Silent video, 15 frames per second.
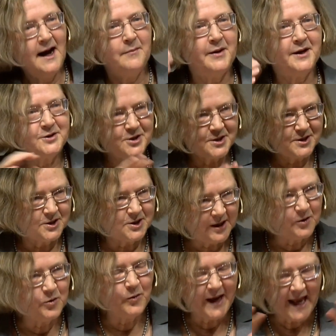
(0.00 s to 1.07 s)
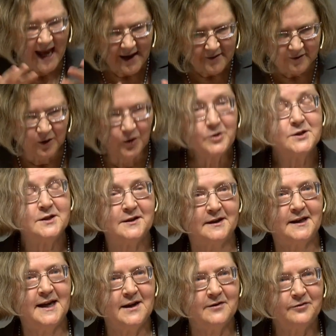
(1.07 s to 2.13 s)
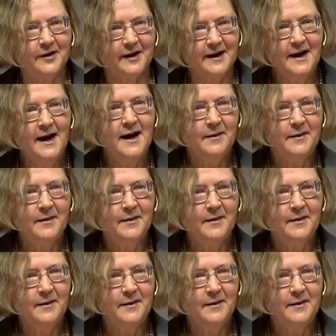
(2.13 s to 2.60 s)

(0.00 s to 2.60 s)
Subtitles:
but just to tell you, we have looked at it carefully,